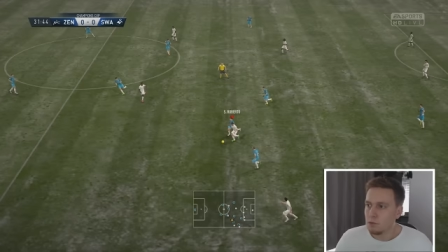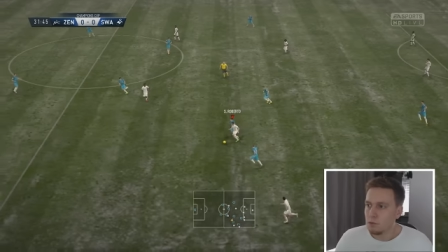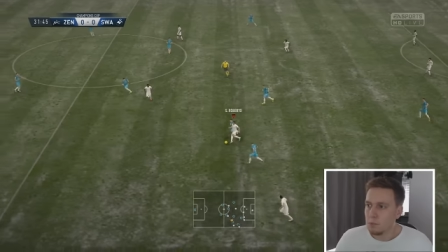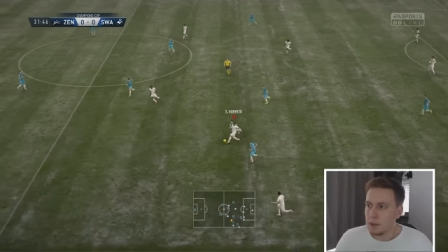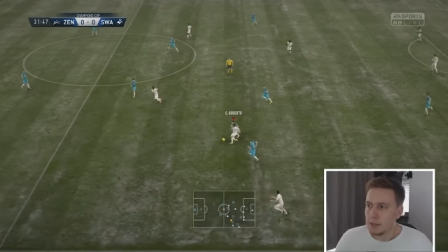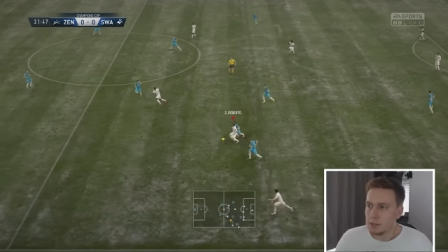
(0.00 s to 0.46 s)

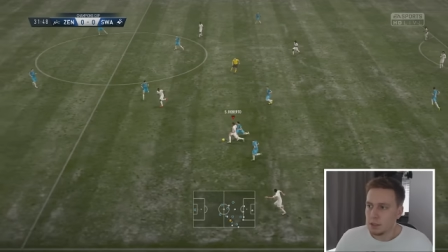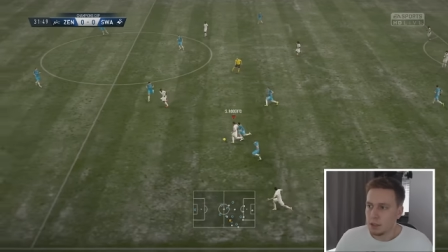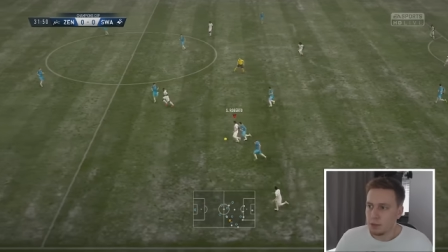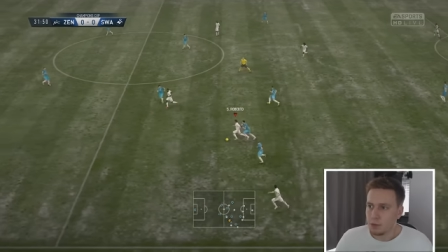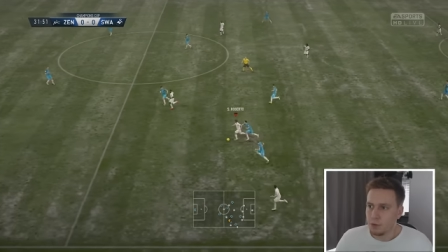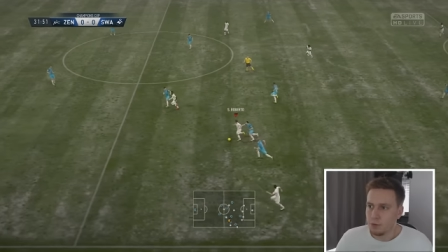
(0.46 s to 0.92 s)

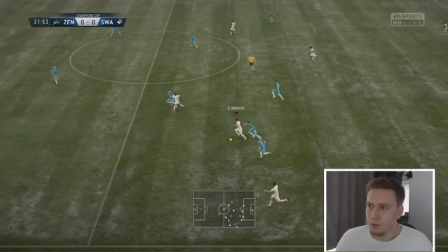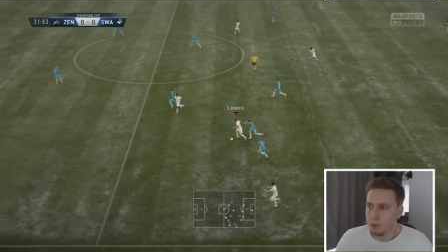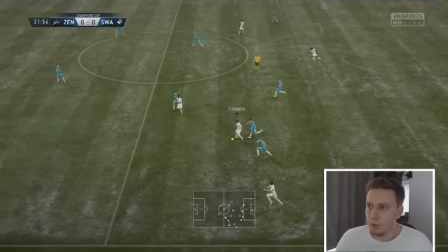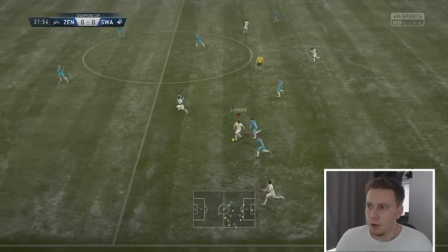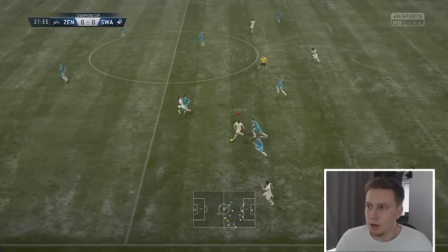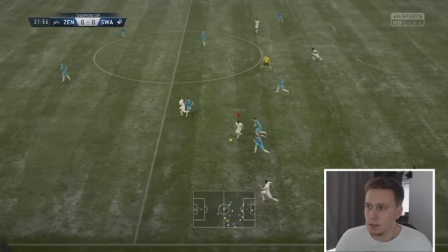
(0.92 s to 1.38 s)
Roberto, good
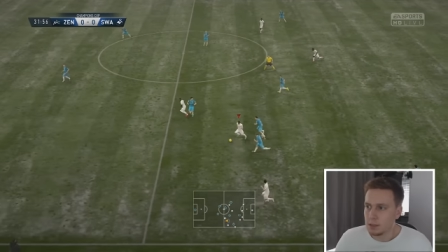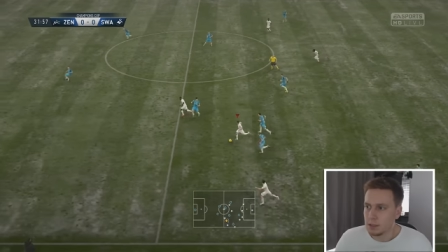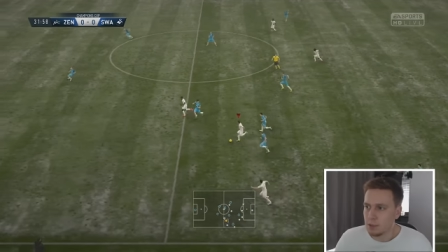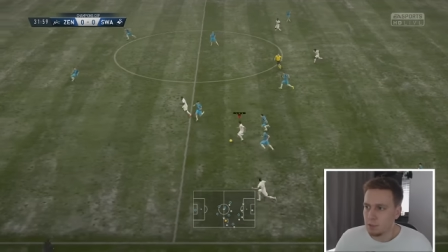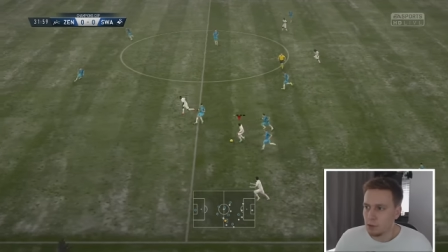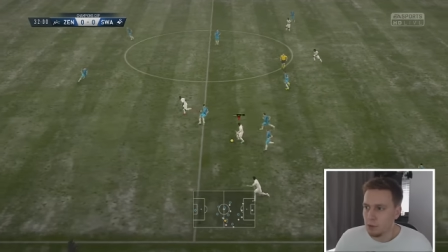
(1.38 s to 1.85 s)
footwork.
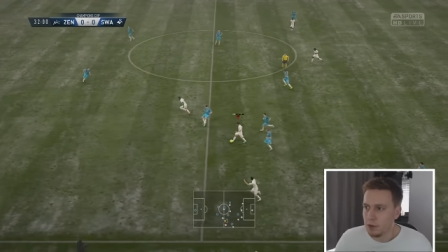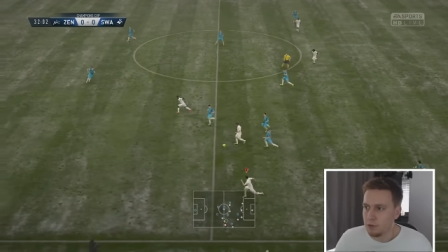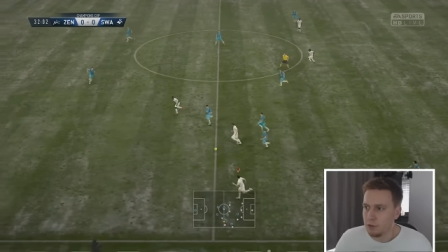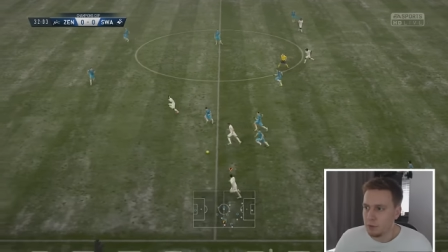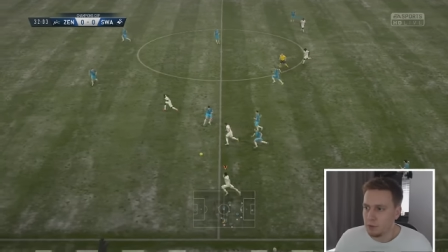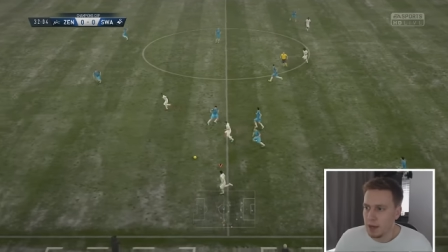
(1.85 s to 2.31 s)
Skips away
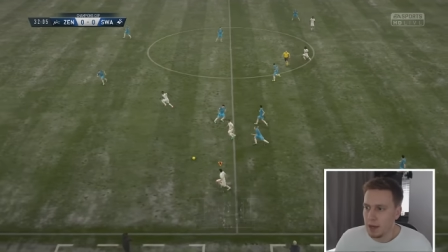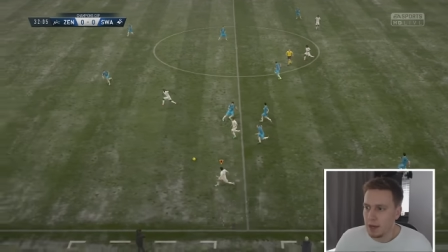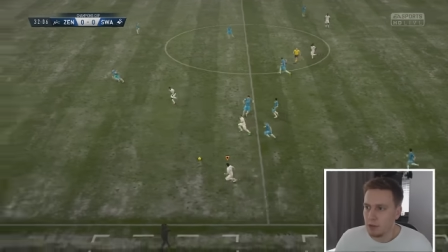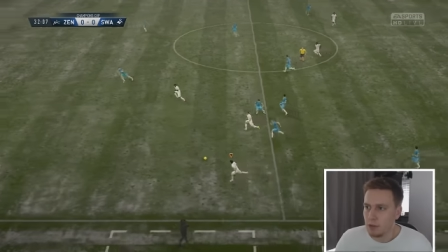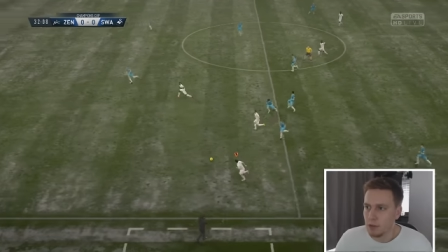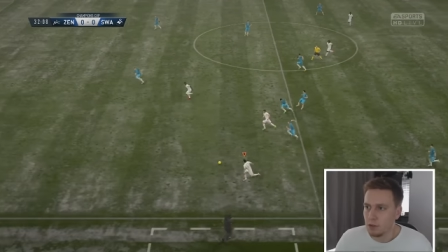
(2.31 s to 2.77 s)
from his
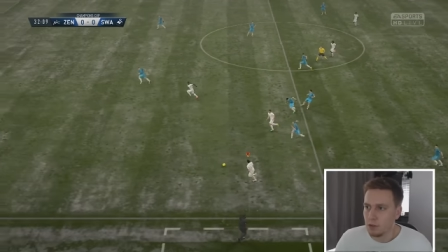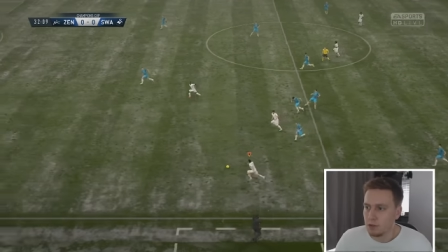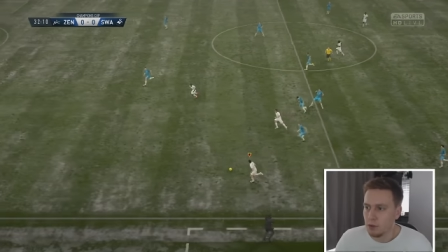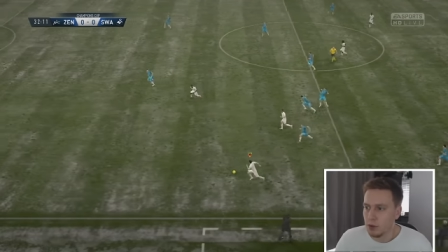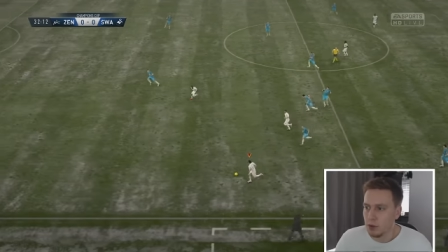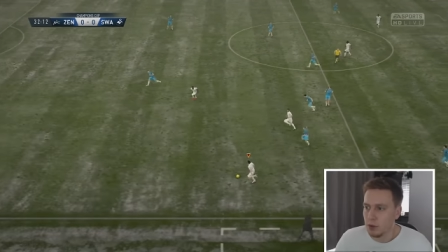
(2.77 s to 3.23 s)
man.
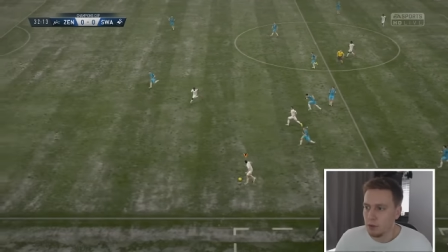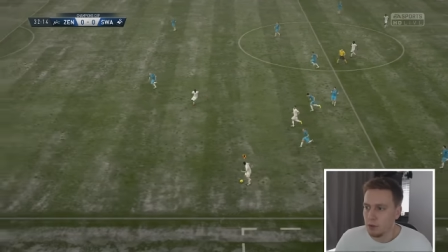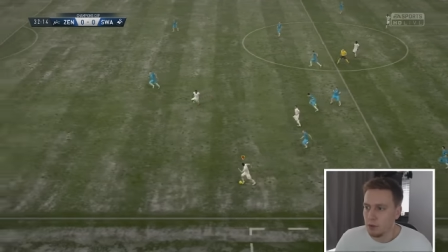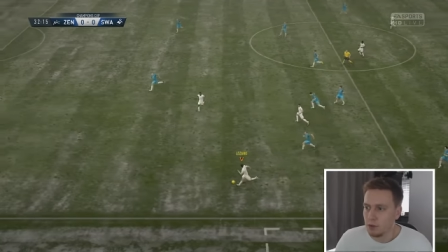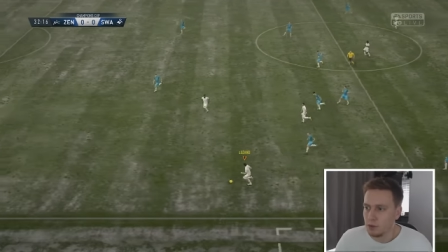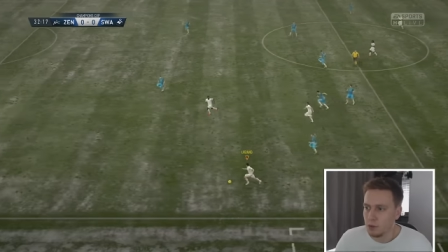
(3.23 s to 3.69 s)

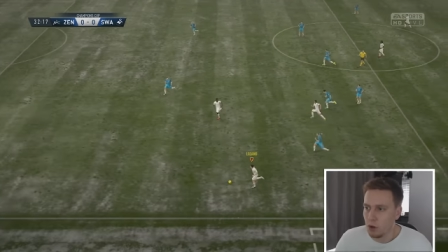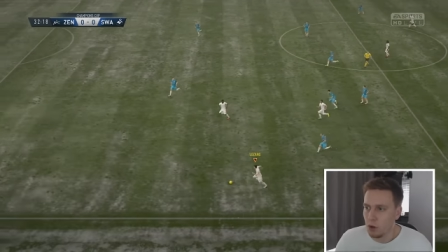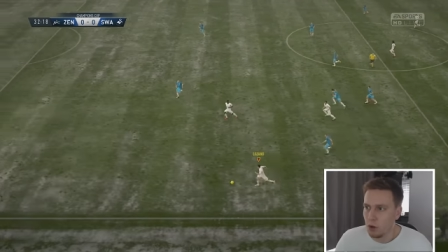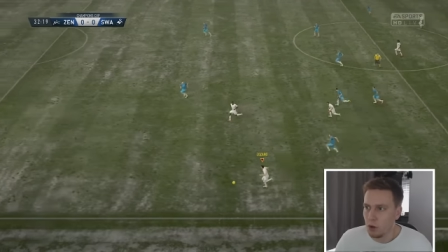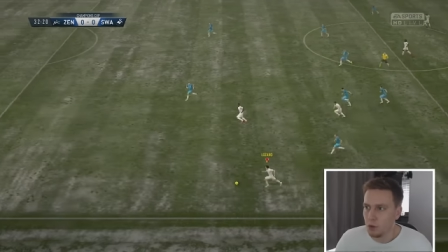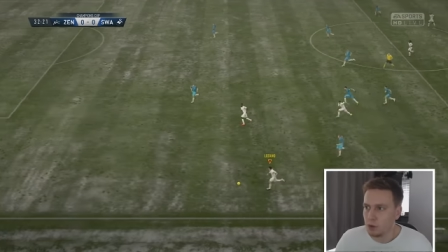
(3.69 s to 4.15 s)
Lozano has got
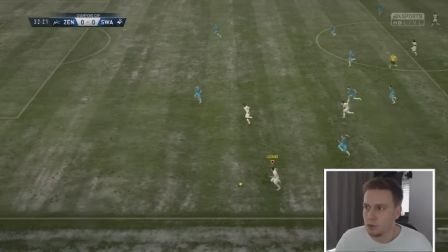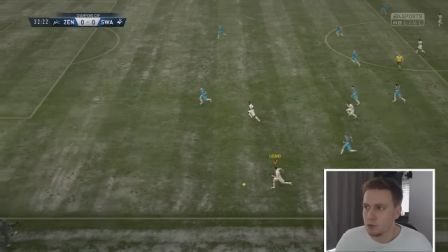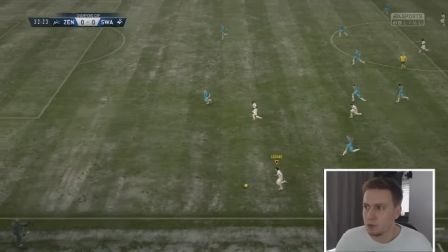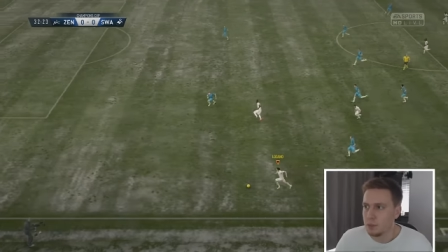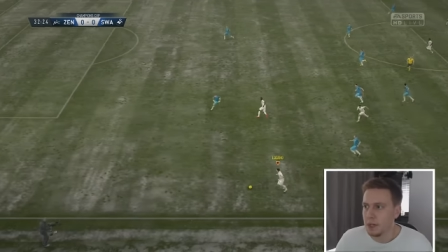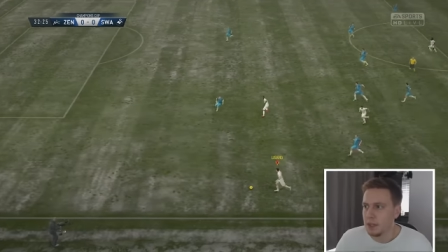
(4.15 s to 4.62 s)
a lot
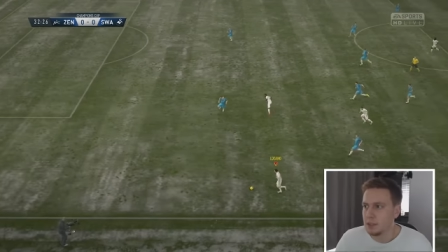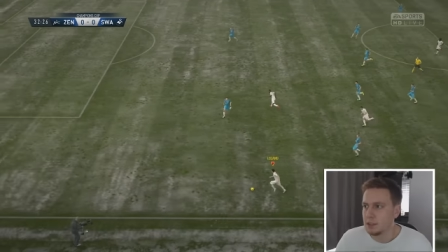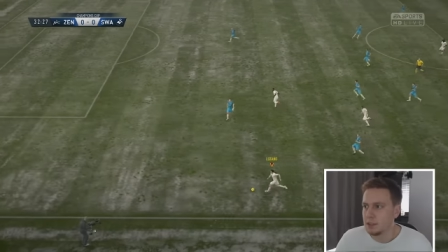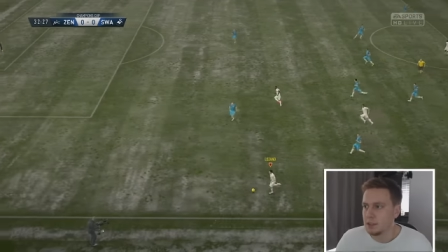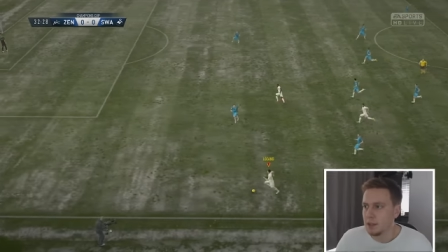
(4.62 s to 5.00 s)
of space.